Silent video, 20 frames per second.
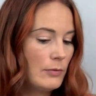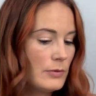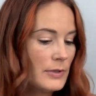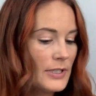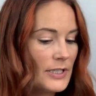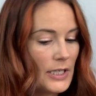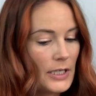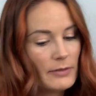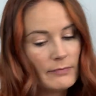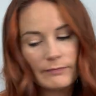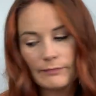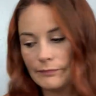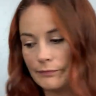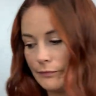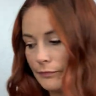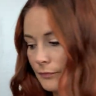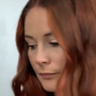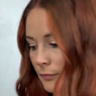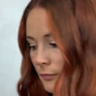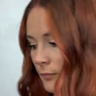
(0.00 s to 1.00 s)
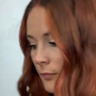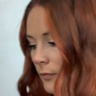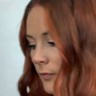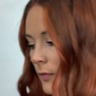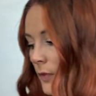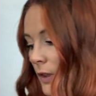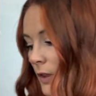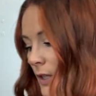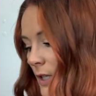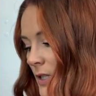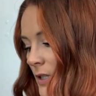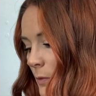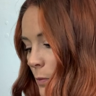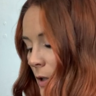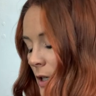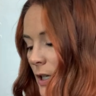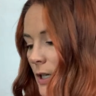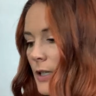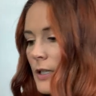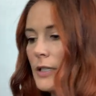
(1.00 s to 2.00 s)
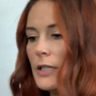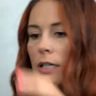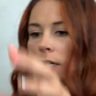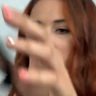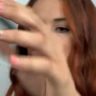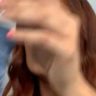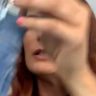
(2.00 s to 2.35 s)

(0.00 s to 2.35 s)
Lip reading: We'll see. This one